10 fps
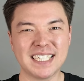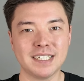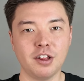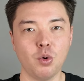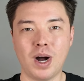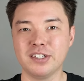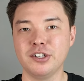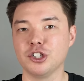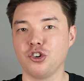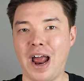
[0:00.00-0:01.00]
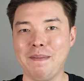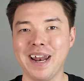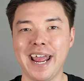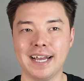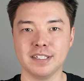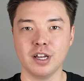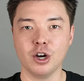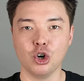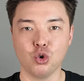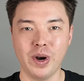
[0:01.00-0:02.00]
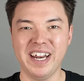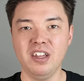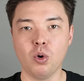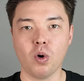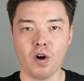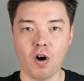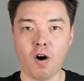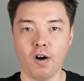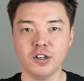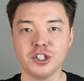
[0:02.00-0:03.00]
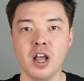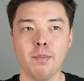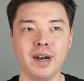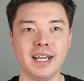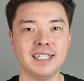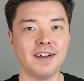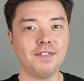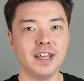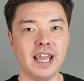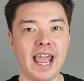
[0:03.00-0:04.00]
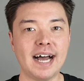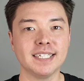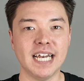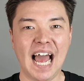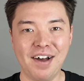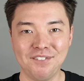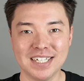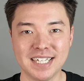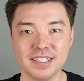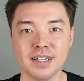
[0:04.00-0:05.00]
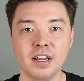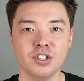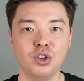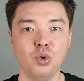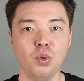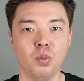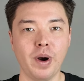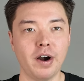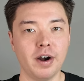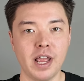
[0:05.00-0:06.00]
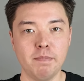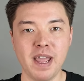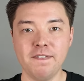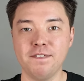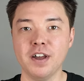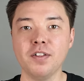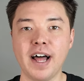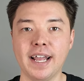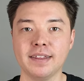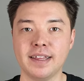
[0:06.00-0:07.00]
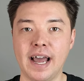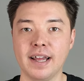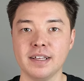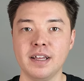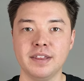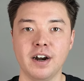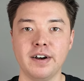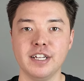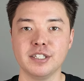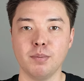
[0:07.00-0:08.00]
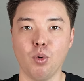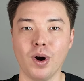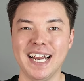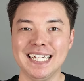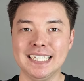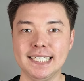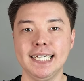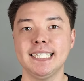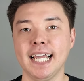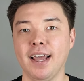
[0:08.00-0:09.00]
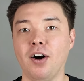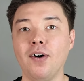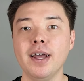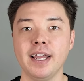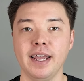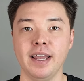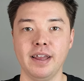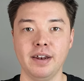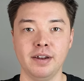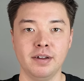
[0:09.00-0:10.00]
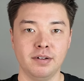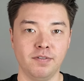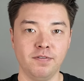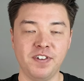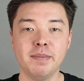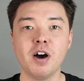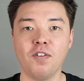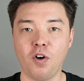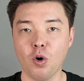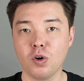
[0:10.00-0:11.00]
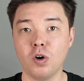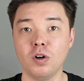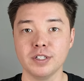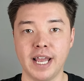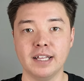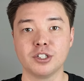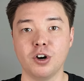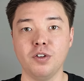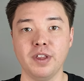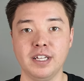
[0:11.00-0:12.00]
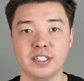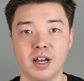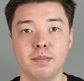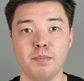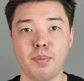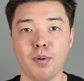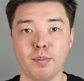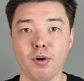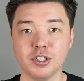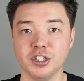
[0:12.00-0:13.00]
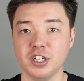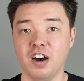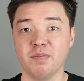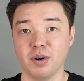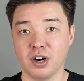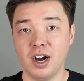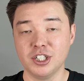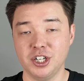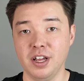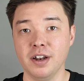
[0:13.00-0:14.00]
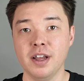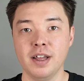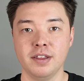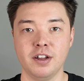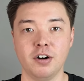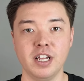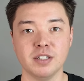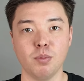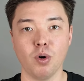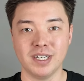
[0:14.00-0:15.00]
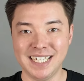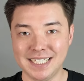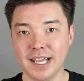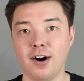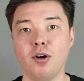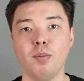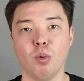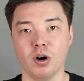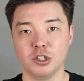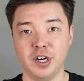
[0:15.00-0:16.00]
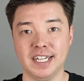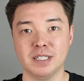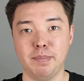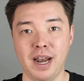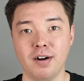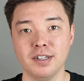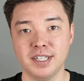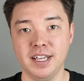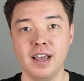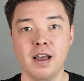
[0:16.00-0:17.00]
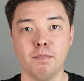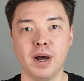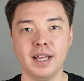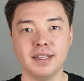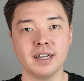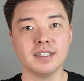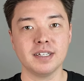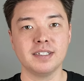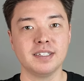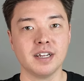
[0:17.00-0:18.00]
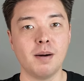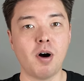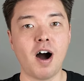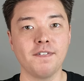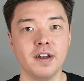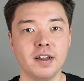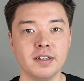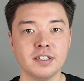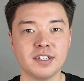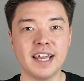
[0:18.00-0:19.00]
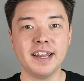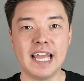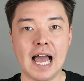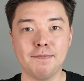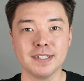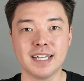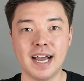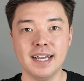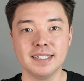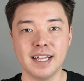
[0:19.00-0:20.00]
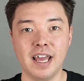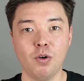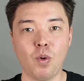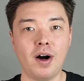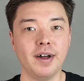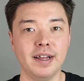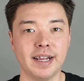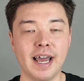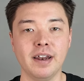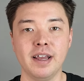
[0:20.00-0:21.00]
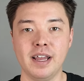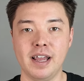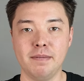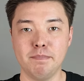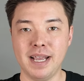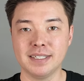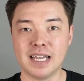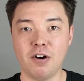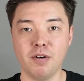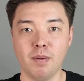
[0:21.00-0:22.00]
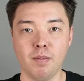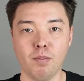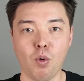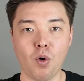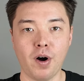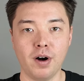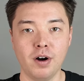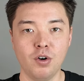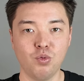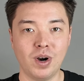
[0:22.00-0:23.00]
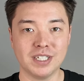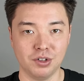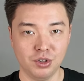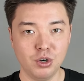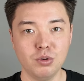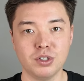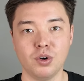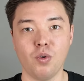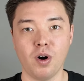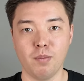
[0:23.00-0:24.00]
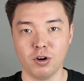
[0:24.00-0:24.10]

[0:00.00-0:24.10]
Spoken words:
necessarily want to describe it as gritty or harsh, but it definitely has an emphasis to where it may feel like that there is more detail in female vocals and certainly some portions of percussion. There is more detail, more transparency, but it does come off slightly emphasized. And while again, it may sound more resolute or